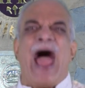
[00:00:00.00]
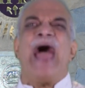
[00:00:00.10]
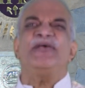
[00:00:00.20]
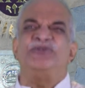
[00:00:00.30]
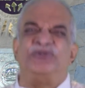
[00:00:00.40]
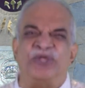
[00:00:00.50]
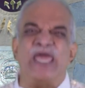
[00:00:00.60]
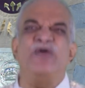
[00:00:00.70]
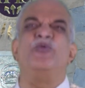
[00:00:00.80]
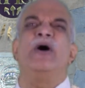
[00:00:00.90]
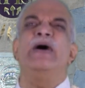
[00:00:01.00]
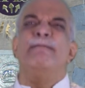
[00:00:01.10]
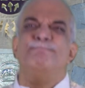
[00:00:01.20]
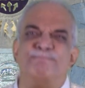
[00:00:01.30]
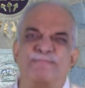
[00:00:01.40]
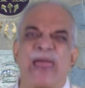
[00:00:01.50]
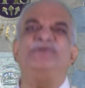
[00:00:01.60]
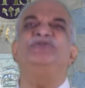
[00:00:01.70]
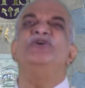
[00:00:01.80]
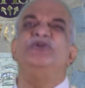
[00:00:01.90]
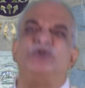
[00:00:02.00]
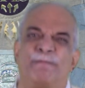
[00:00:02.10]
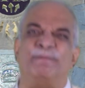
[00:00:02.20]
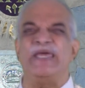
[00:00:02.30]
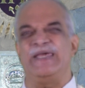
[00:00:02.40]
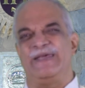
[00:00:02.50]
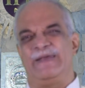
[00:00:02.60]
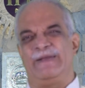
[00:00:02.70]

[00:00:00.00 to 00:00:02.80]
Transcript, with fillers: as they were meant to be.